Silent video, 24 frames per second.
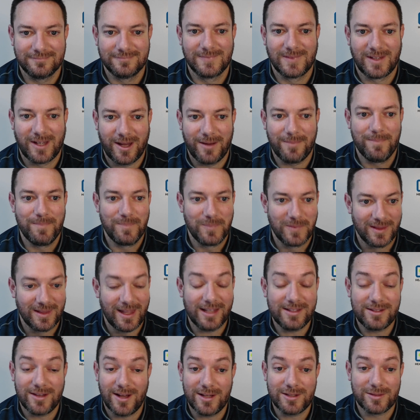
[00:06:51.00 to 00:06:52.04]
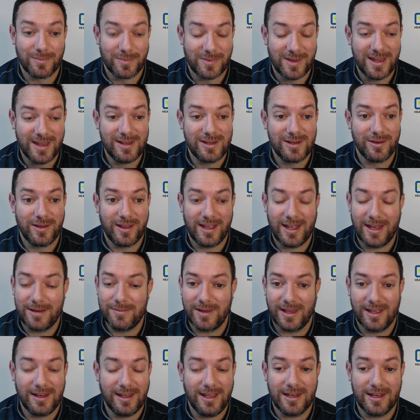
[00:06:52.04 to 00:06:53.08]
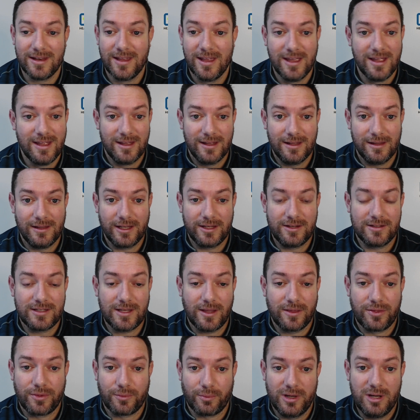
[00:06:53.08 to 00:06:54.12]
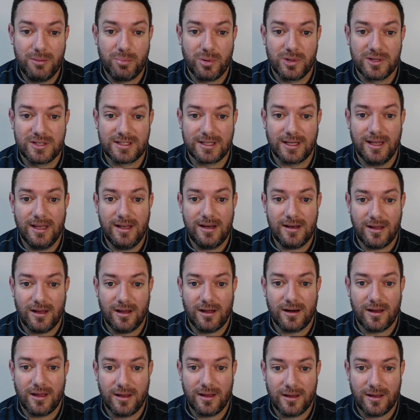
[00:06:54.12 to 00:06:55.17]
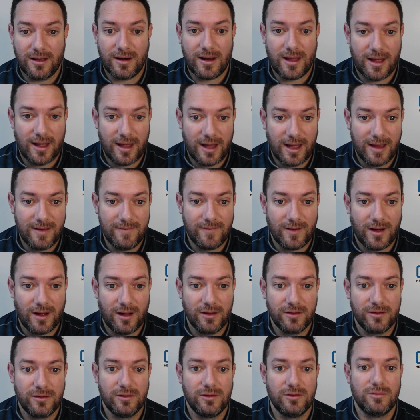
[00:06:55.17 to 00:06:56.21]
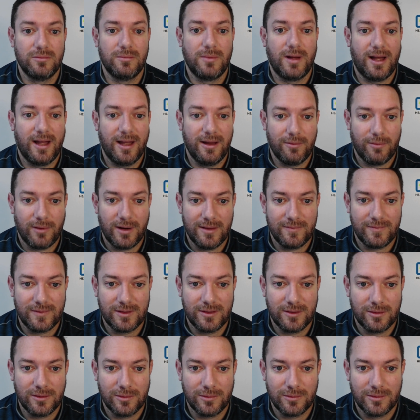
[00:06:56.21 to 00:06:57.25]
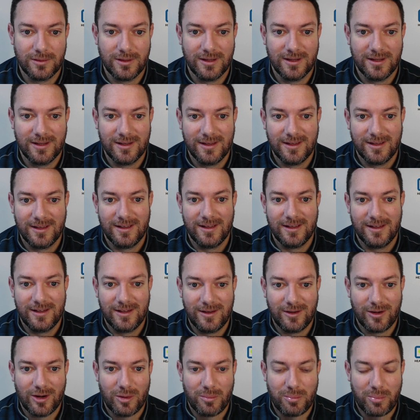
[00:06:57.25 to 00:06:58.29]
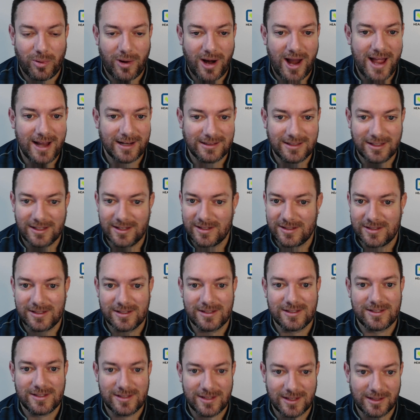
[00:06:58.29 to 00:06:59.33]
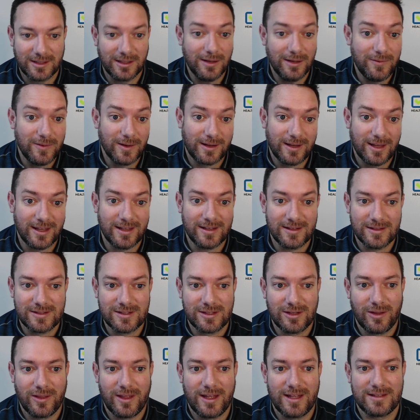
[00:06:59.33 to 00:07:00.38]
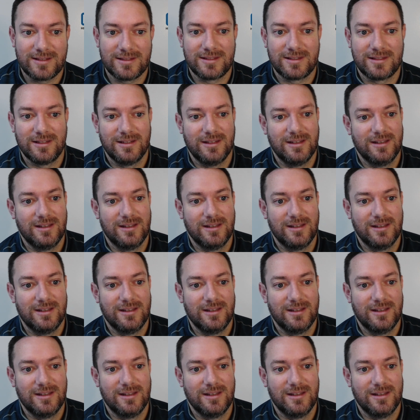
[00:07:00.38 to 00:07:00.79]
Okay. That's awesome. Thank you. And again, like you said, 3% on a high volume, high revenue, practice is significant. So that's